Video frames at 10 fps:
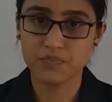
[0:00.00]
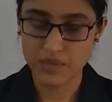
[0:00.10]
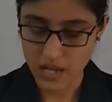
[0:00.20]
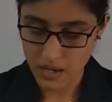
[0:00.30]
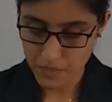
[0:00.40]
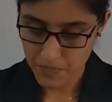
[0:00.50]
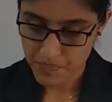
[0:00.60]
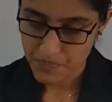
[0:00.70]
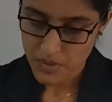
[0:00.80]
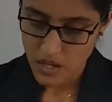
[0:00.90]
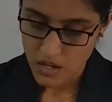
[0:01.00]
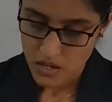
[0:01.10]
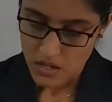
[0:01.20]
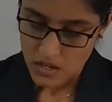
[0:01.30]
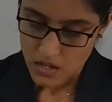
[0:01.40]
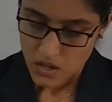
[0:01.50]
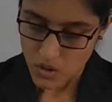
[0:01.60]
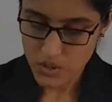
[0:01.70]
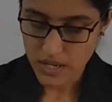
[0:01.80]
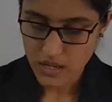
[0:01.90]
Yeah.
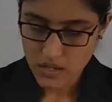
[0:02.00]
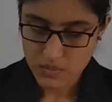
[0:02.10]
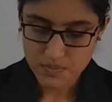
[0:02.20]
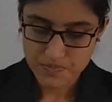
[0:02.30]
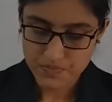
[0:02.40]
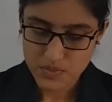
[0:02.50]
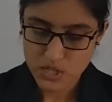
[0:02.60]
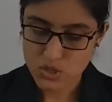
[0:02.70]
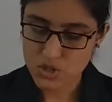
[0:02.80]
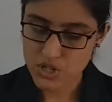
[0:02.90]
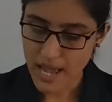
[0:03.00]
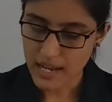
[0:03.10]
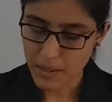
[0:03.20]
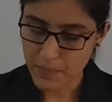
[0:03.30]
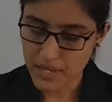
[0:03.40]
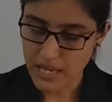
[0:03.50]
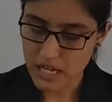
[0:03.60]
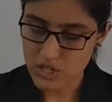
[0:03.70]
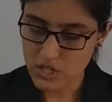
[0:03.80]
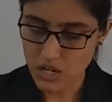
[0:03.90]
Okay. So share
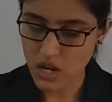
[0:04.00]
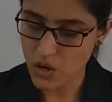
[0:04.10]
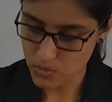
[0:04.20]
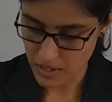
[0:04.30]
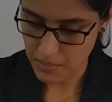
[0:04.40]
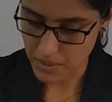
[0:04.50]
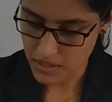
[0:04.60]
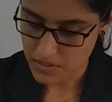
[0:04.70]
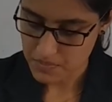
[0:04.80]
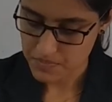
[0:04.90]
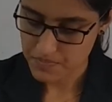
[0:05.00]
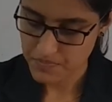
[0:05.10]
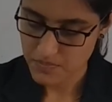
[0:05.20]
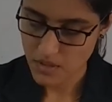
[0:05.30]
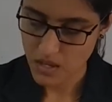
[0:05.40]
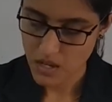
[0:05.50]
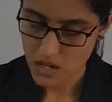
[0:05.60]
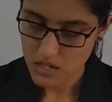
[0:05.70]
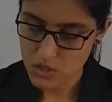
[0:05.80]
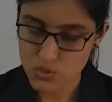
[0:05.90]
application account debit,
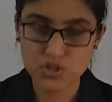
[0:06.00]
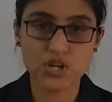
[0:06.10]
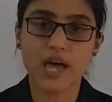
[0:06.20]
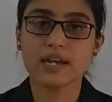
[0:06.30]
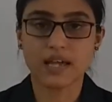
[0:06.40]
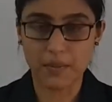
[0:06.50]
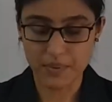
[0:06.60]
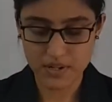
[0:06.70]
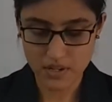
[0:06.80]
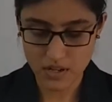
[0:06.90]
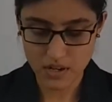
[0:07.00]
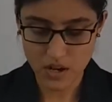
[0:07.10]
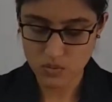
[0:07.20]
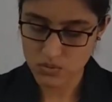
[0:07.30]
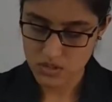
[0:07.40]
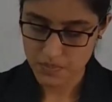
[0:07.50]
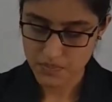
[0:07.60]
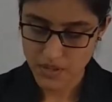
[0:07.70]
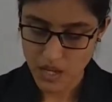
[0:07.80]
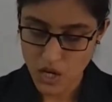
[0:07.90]
to share capital account,
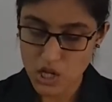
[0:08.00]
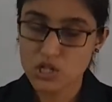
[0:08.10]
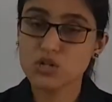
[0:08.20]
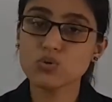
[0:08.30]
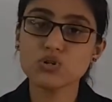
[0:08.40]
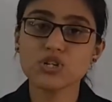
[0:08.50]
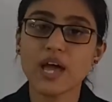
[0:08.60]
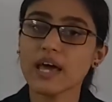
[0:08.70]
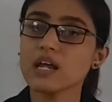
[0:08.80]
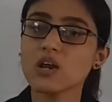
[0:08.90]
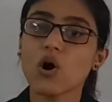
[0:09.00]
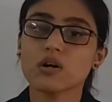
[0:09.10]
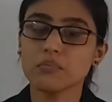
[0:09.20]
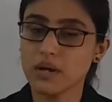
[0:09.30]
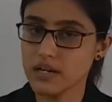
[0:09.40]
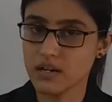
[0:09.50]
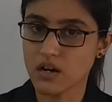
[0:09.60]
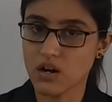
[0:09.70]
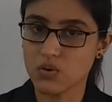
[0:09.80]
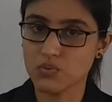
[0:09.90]
to share allotment
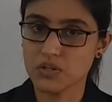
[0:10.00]
account.